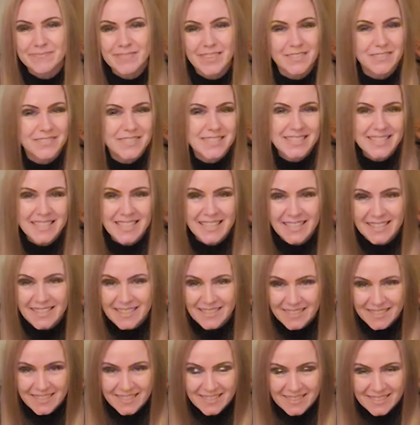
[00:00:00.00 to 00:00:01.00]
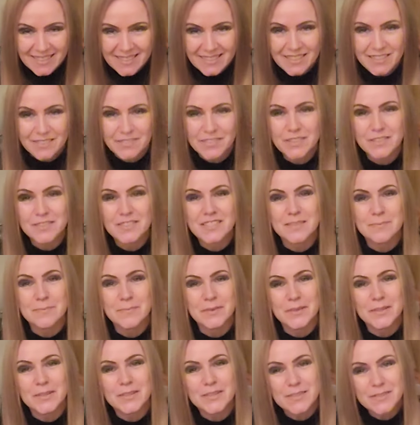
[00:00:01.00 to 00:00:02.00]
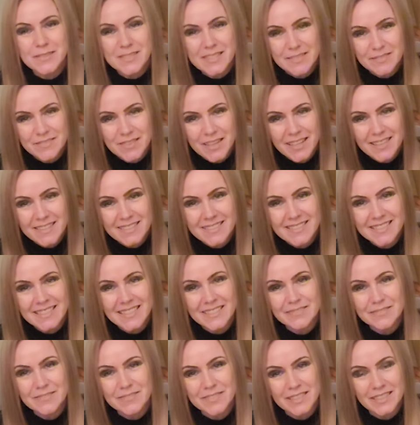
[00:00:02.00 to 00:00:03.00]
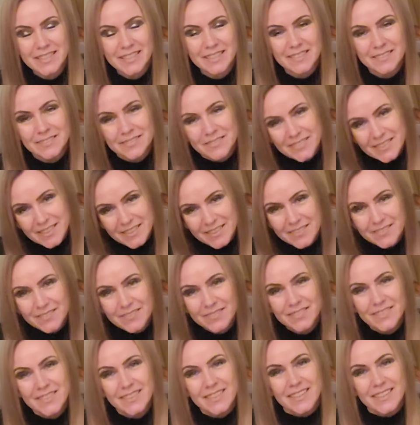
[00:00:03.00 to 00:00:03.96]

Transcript: obviously North Yorkshire Moors have got some for, you know,